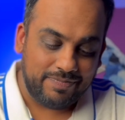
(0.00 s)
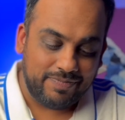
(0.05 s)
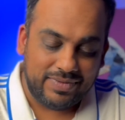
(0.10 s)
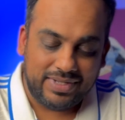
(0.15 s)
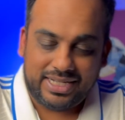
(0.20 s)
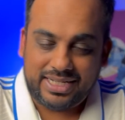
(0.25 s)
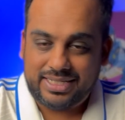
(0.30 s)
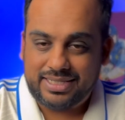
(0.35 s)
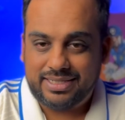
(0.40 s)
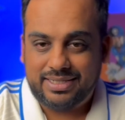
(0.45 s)

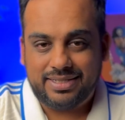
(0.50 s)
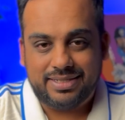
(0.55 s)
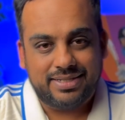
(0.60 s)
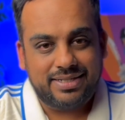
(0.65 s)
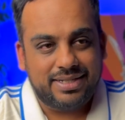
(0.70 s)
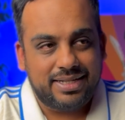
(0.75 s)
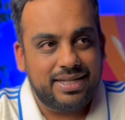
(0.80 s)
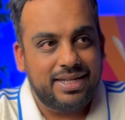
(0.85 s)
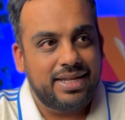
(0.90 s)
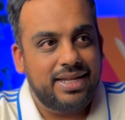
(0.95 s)

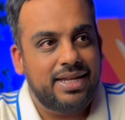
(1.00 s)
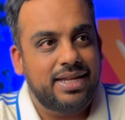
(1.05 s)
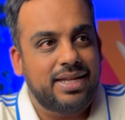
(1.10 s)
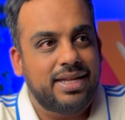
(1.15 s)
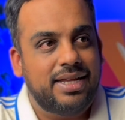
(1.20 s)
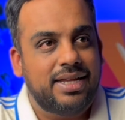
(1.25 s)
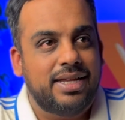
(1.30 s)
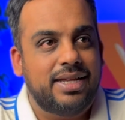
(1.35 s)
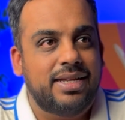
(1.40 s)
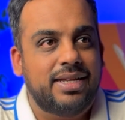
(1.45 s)
It's
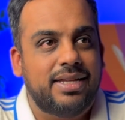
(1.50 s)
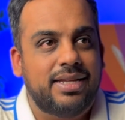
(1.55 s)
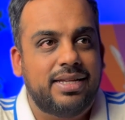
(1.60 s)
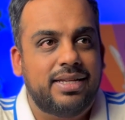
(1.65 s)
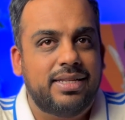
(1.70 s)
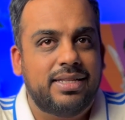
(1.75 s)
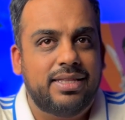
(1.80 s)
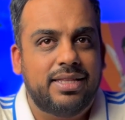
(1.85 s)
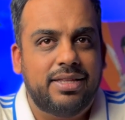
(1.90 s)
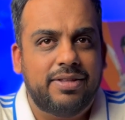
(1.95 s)

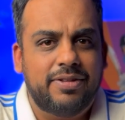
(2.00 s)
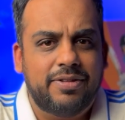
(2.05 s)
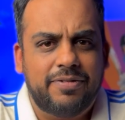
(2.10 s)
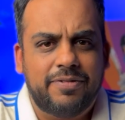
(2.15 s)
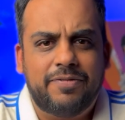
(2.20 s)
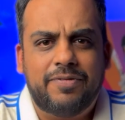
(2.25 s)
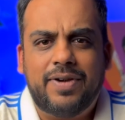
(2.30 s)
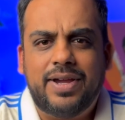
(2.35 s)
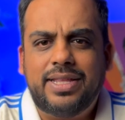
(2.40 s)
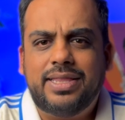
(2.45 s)
the
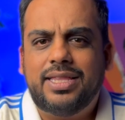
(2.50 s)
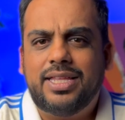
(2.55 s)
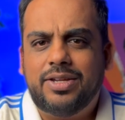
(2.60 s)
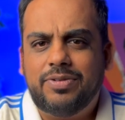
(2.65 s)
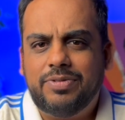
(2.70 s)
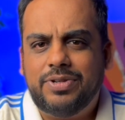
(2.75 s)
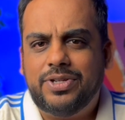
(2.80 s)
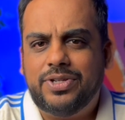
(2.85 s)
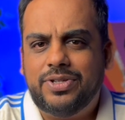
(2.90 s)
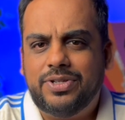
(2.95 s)
fight that
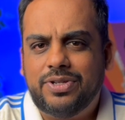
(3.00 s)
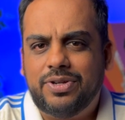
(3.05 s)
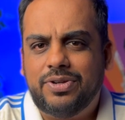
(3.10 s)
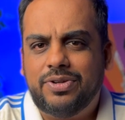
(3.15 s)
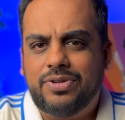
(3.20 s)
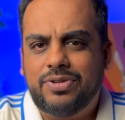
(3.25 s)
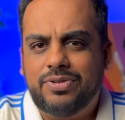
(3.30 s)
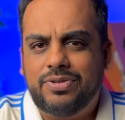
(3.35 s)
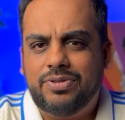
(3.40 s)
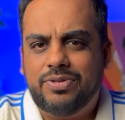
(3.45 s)
we
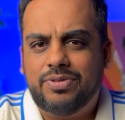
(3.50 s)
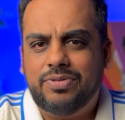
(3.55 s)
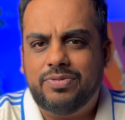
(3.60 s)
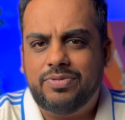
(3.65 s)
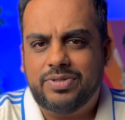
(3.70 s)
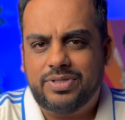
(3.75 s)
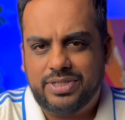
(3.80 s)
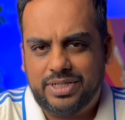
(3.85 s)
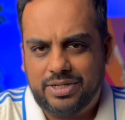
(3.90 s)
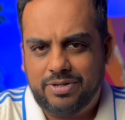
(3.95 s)
showed
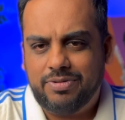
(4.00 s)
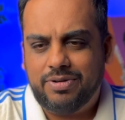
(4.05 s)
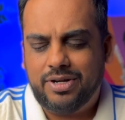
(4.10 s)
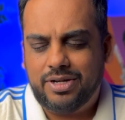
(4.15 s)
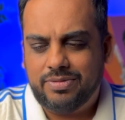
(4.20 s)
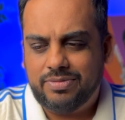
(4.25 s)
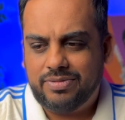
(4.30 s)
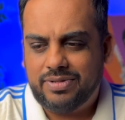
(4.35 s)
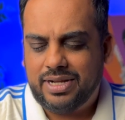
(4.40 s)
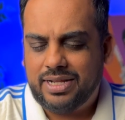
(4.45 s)
was incredible.